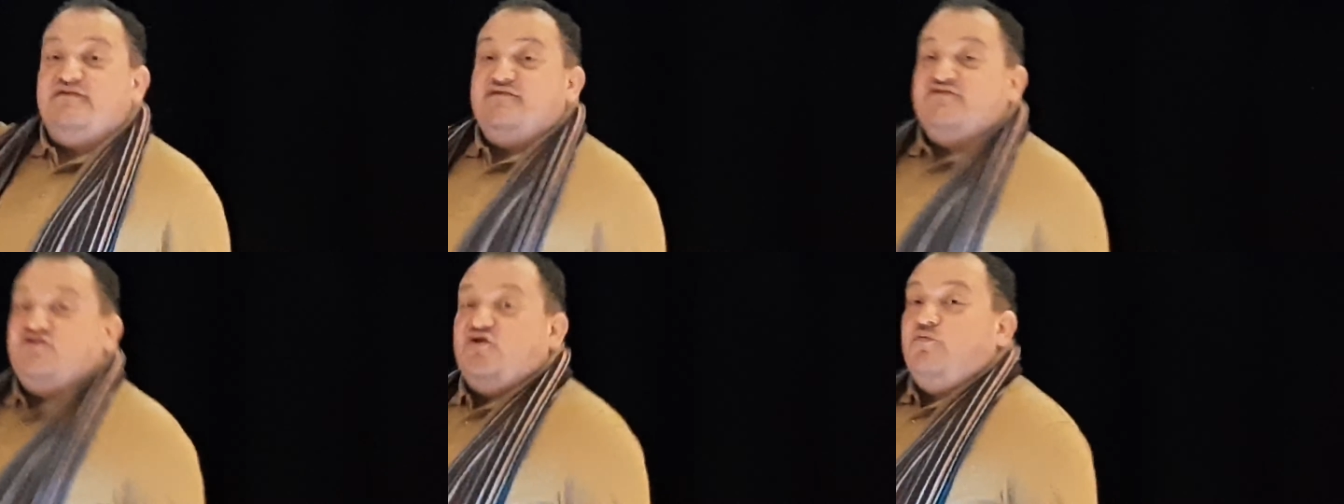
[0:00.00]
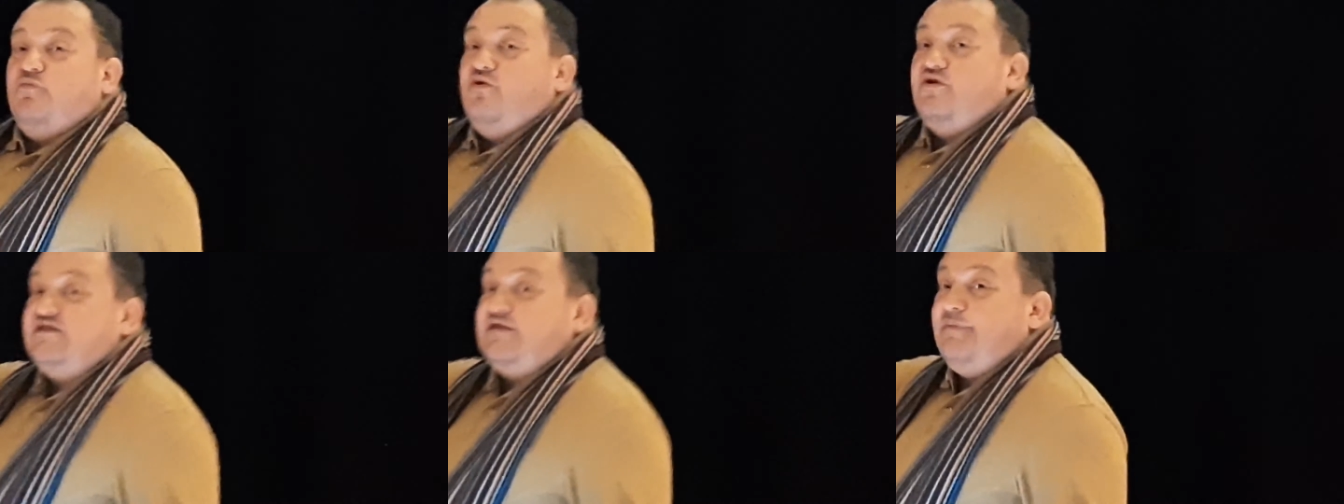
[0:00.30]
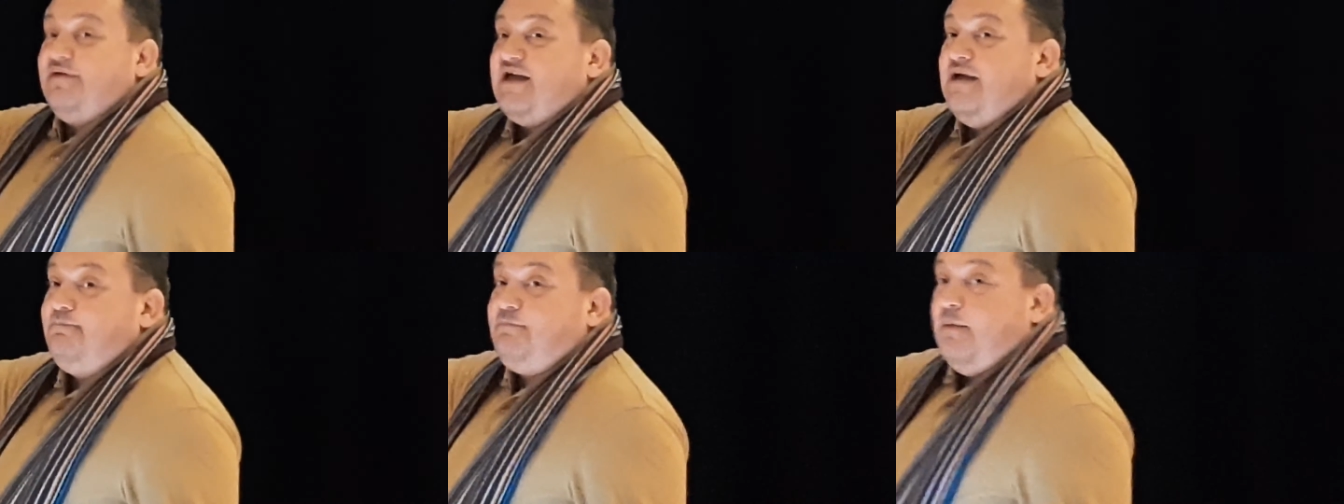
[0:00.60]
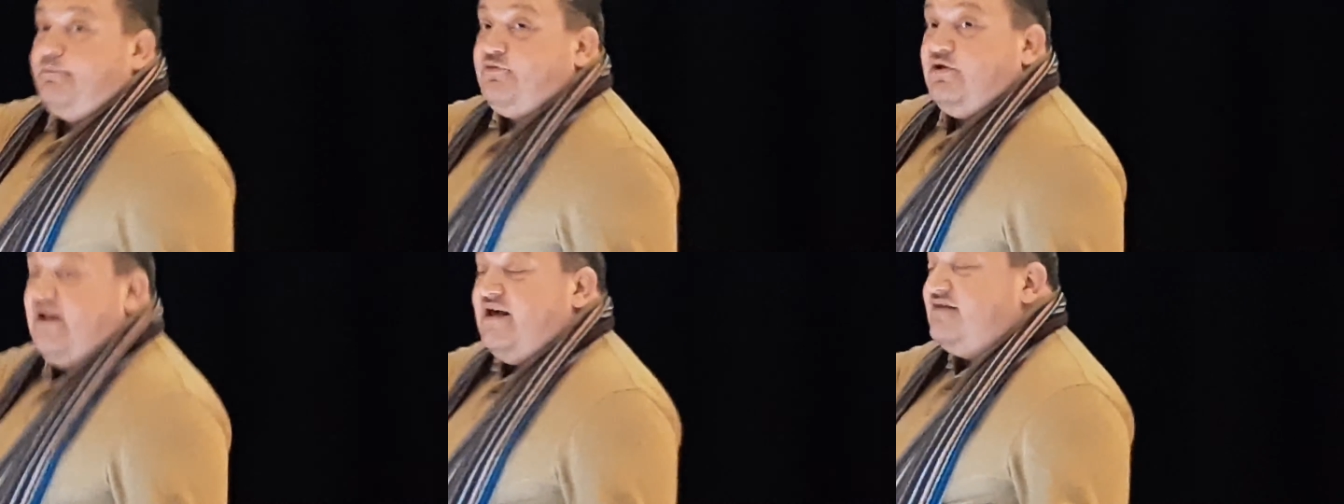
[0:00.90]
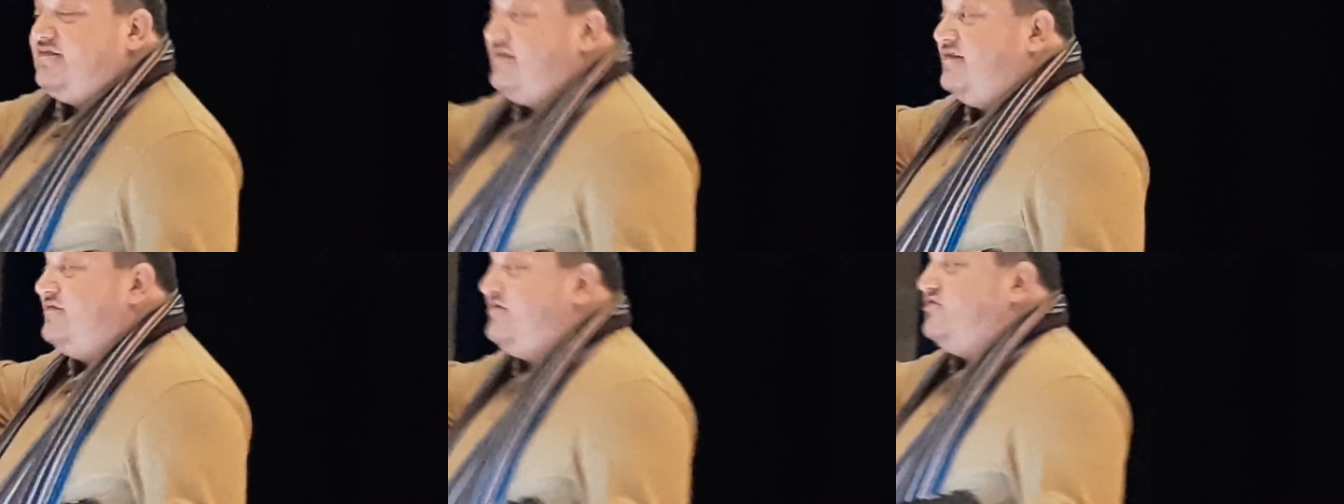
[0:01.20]
So Malta became
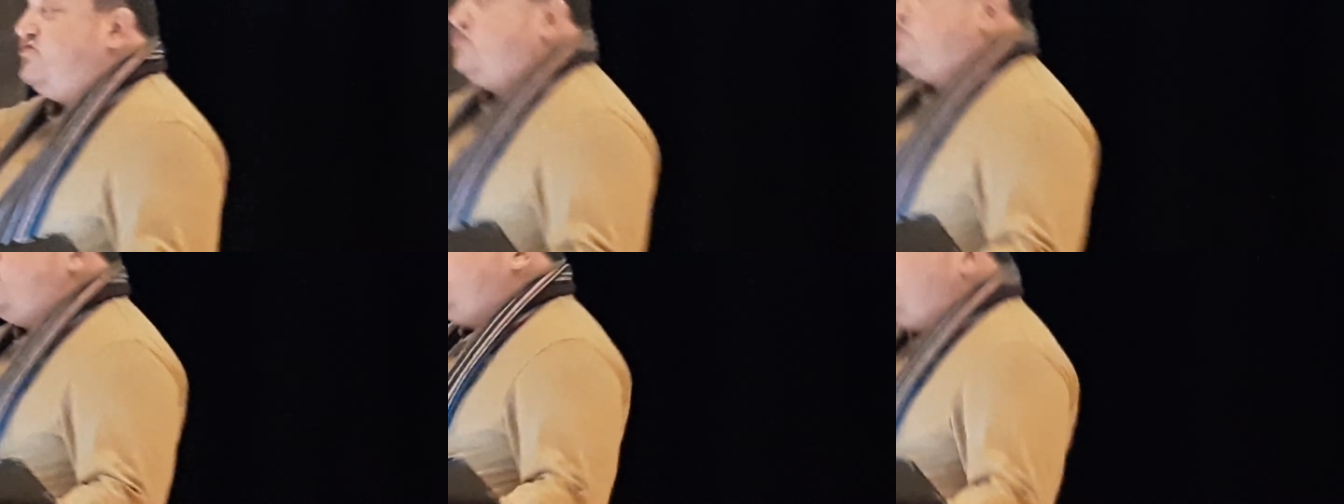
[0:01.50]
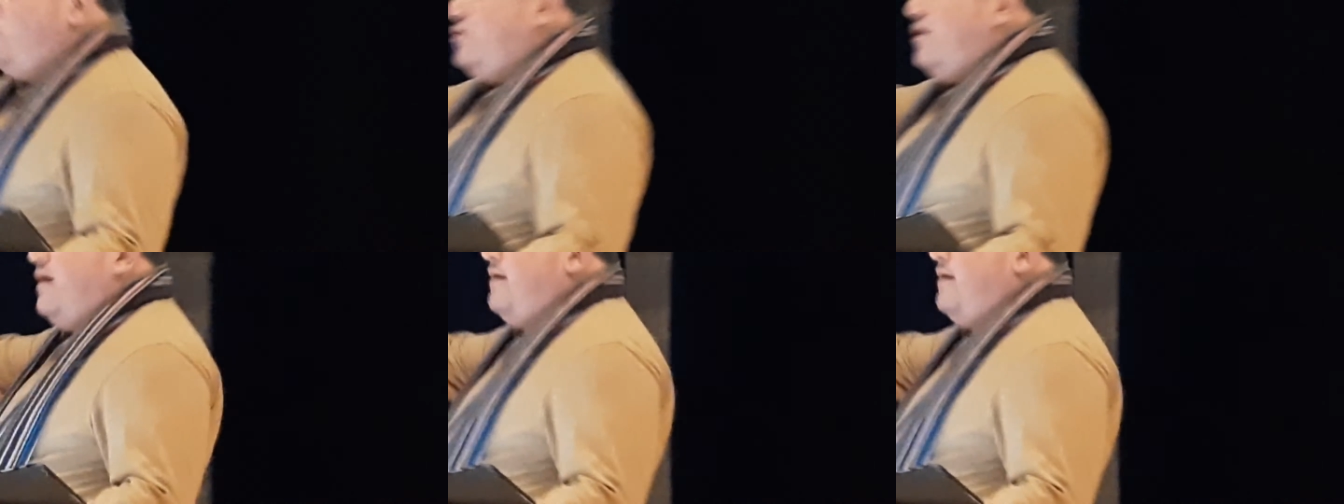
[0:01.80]
populated through